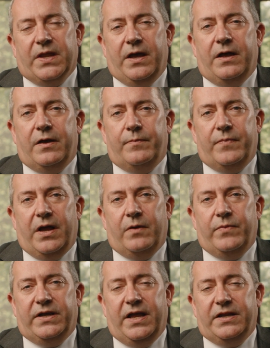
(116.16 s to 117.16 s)

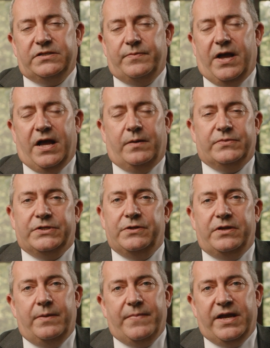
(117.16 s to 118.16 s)
and we're getting some
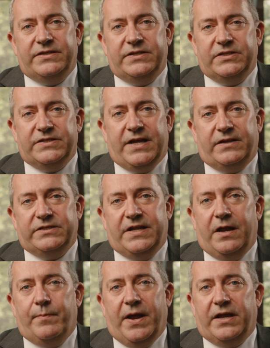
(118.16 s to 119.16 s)
absolutely amazing stats
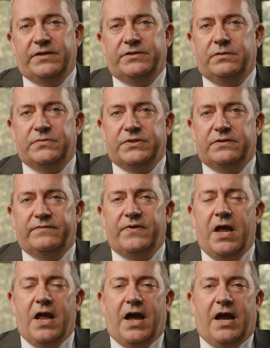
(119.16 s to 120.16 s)
now back in terms of
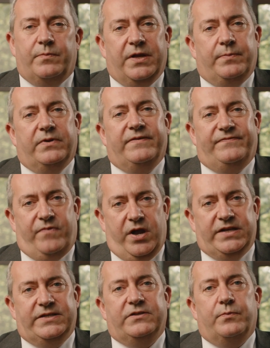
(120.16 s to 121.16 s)
how people are
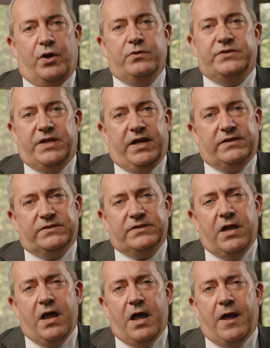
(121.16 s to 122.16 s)
finding the process,
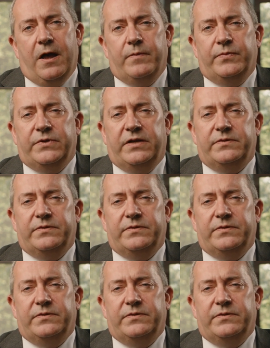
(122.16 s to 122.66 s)
in